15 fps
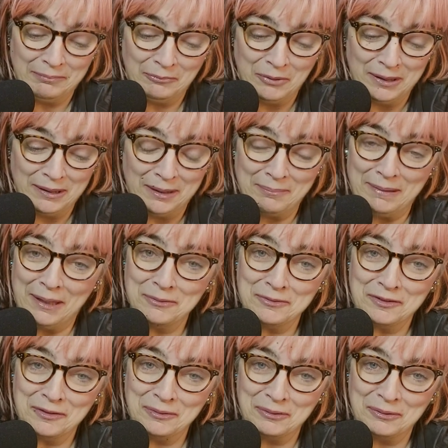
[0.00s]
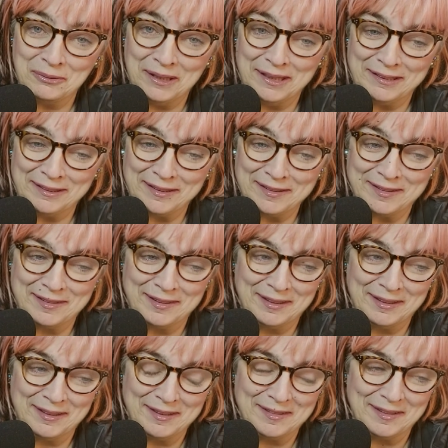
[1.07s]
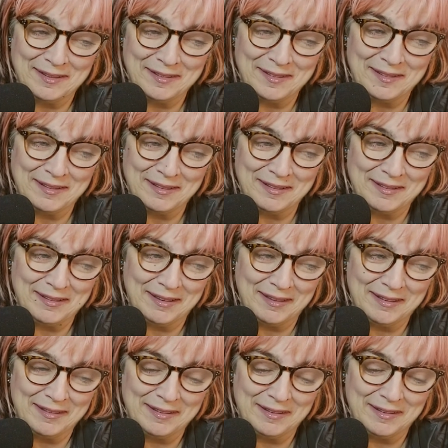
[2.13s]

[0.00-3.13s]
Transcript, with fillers: bow to your greatness in this instance and